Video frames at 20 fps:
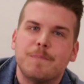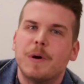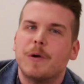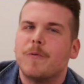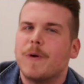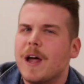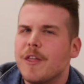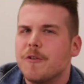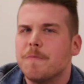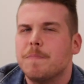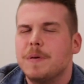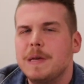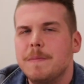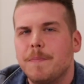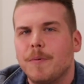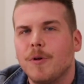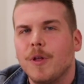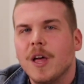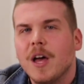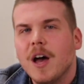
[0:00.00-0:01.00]
but rather
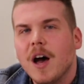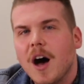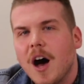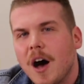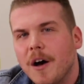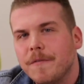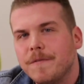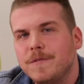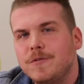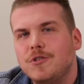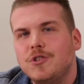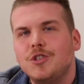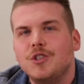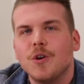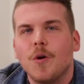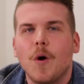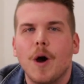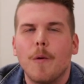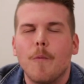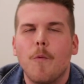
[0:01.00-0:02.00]
people of
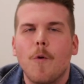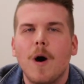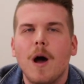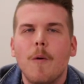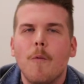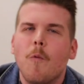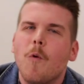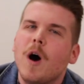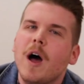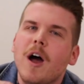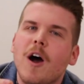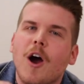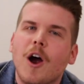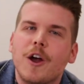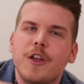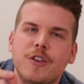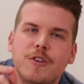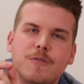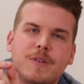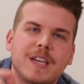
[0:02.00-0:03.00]
joy. What, what are
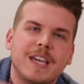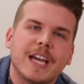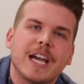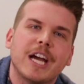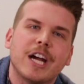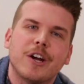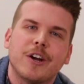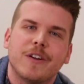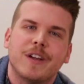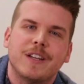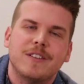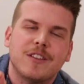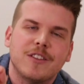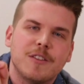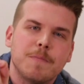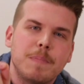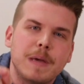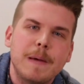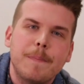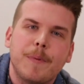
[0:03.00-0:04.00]
you carrying to
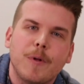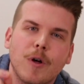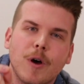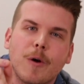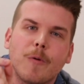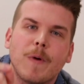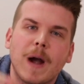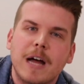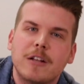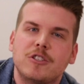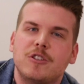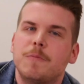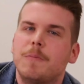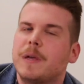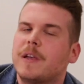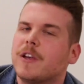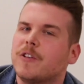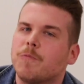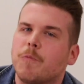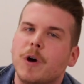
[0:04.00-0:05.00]
the people around you?
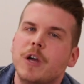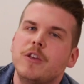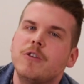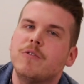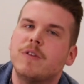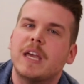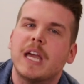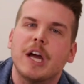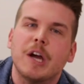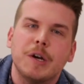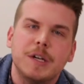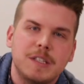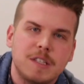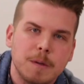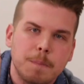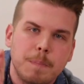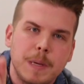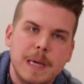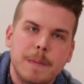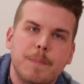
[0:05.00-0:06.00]
Because what you carry to
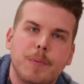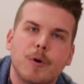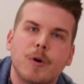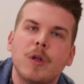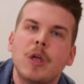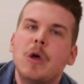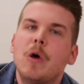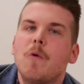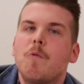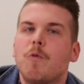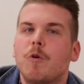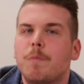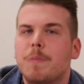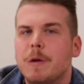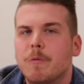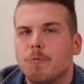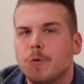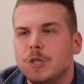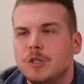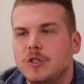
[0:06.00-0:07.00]
people will be
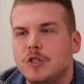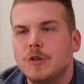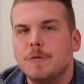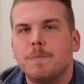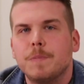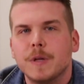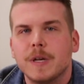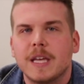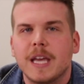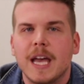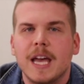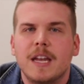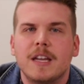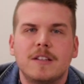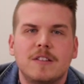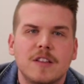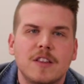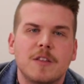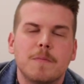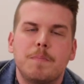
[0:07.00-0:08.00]

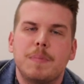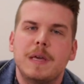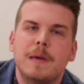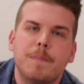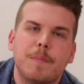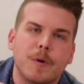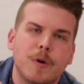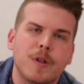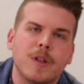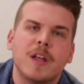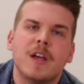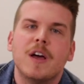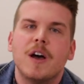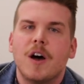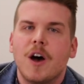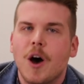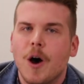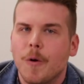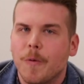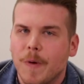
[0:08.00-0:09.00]
reduplicated to the people
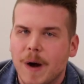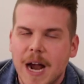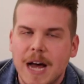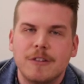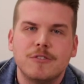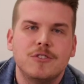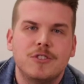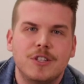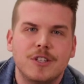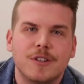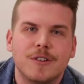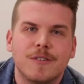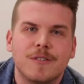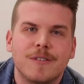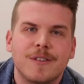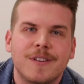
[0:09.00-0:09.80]
around you.